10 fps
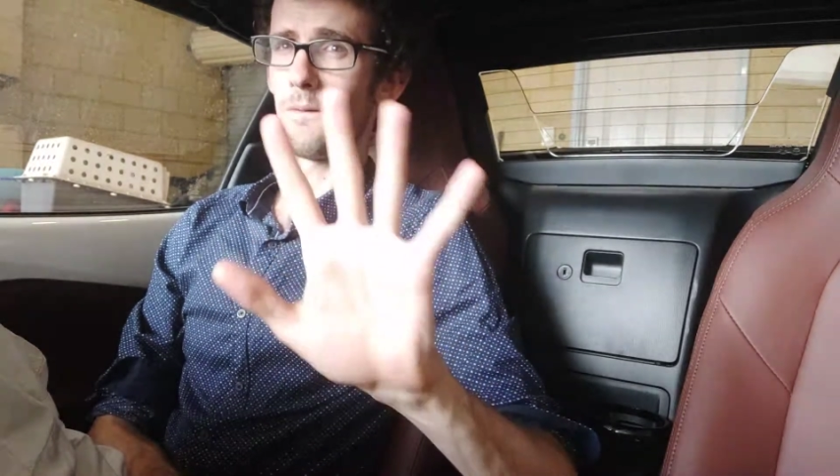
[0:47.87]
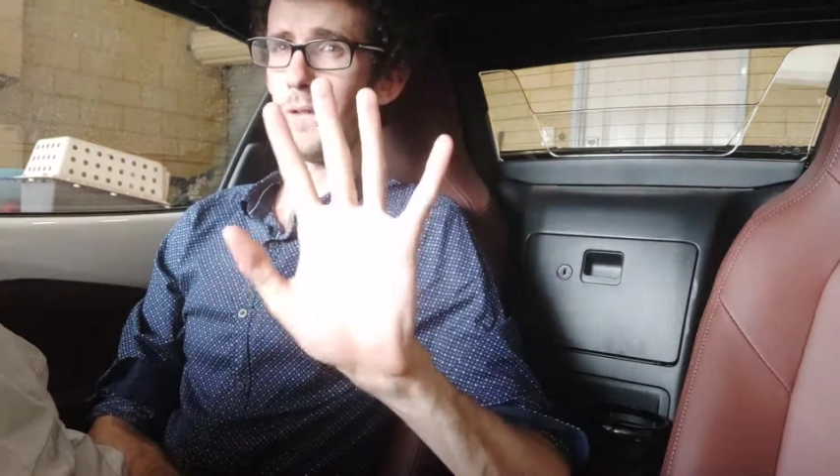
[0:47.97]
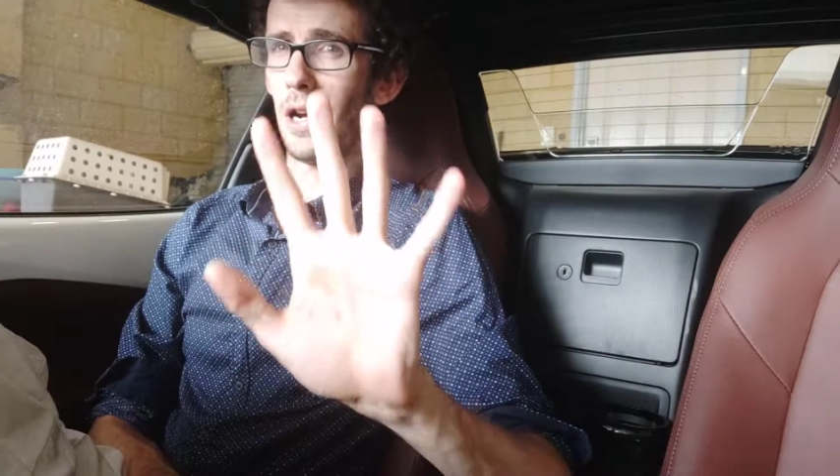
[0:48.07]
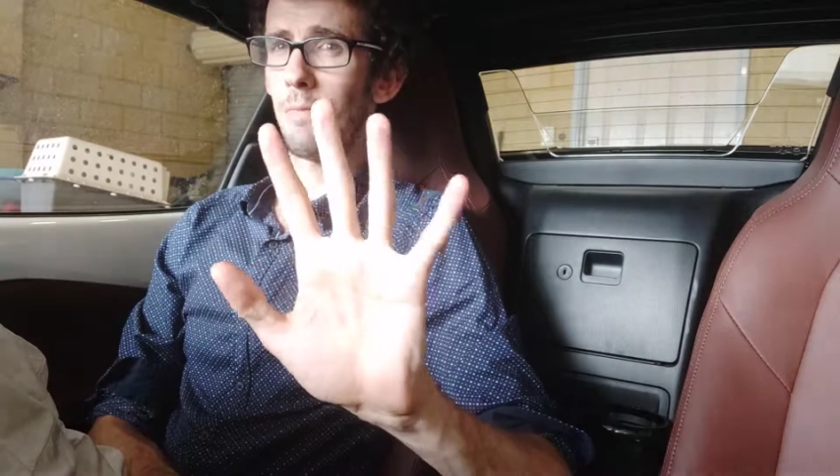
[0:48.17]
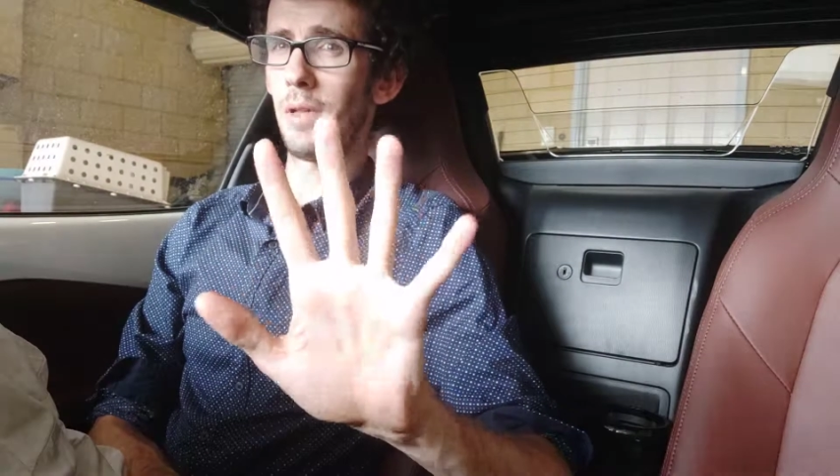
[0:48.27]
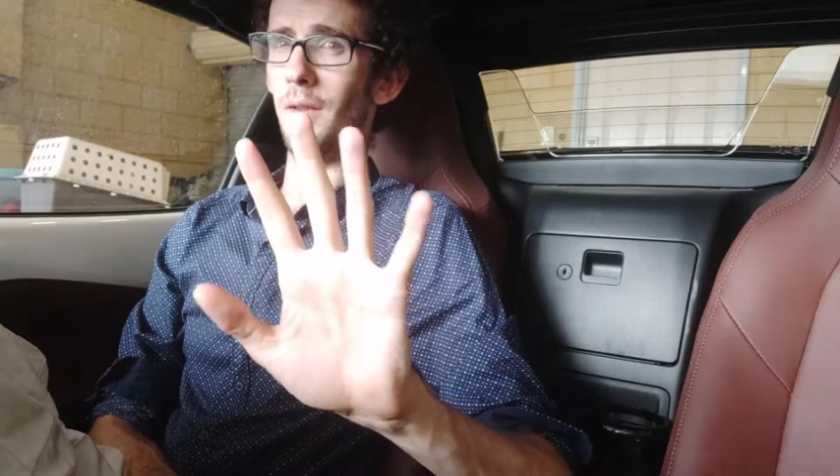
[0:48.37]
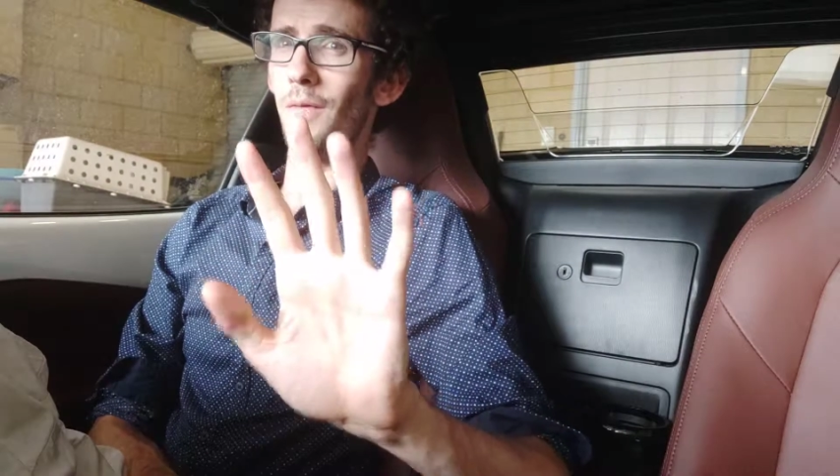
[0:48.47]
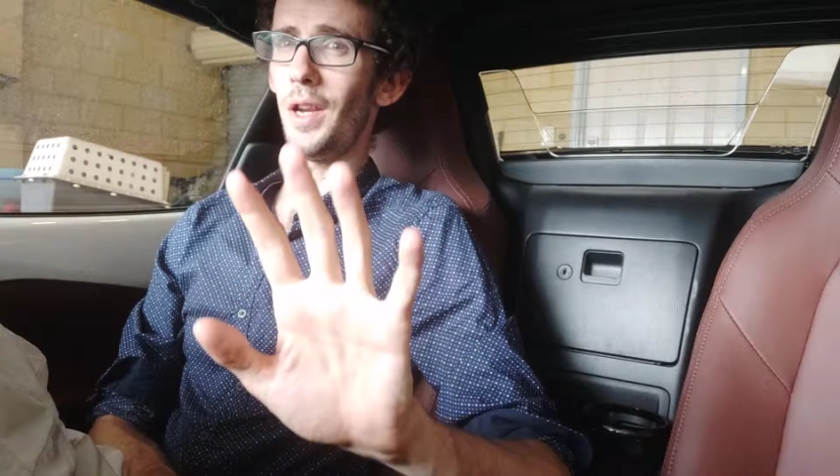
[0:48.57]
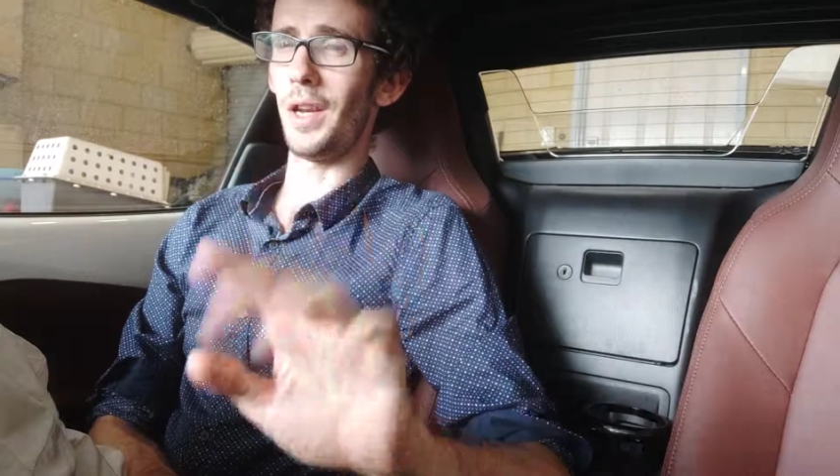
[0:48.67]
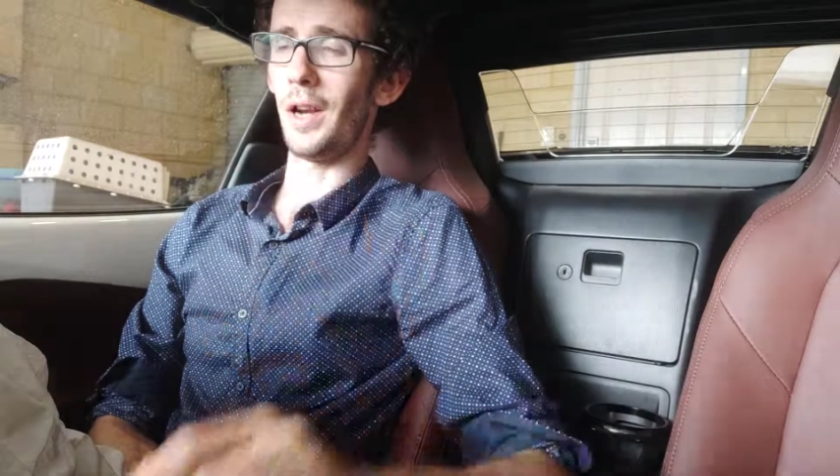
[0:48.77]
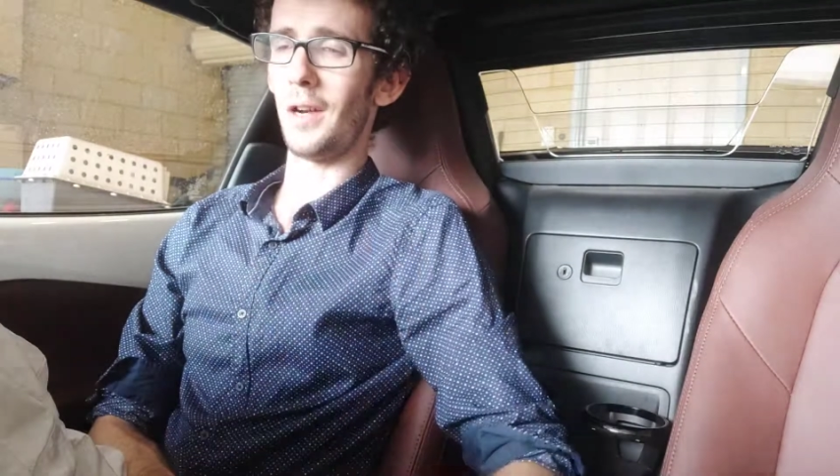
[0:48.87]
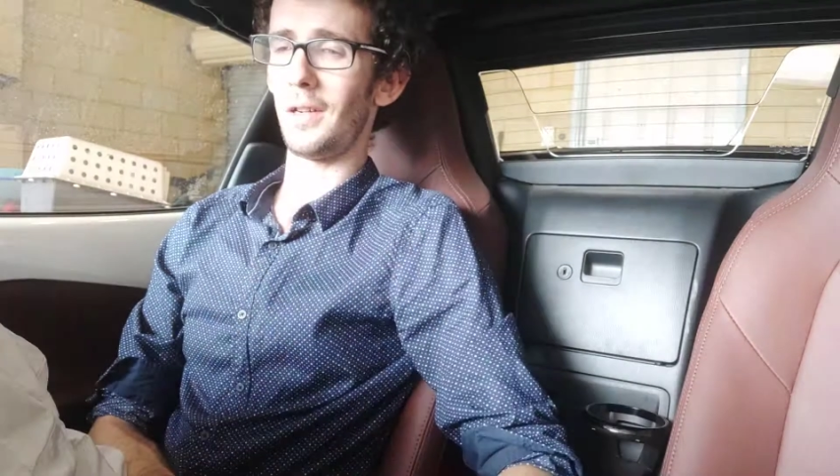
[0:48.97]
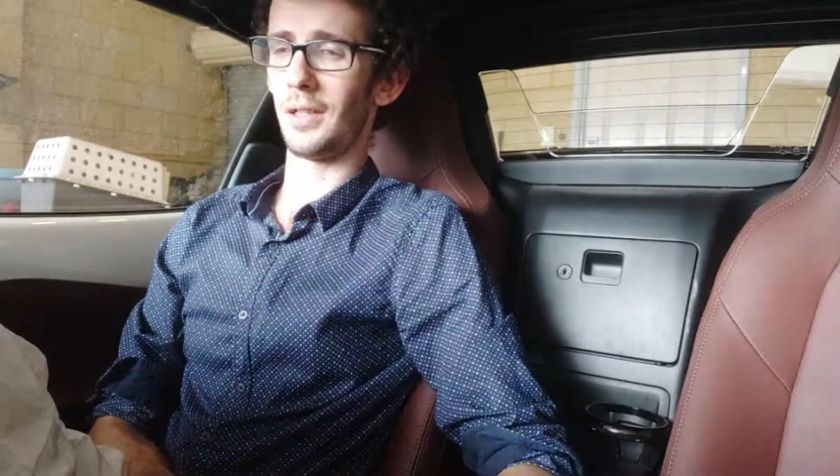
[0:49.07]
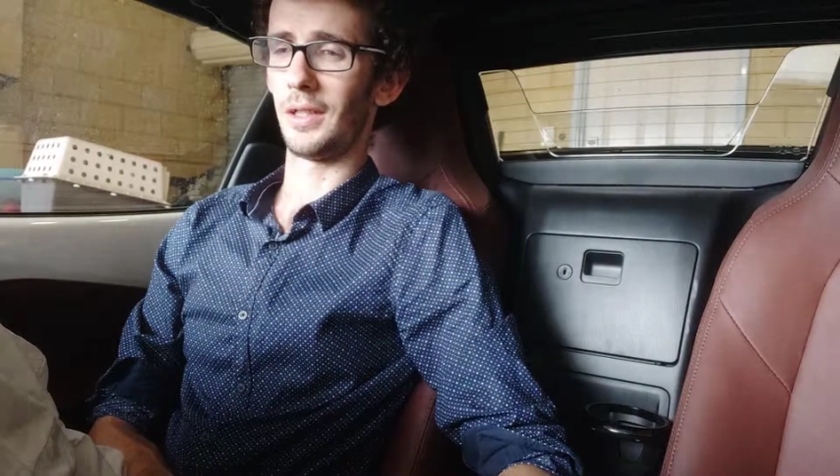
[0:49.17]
5-minute video.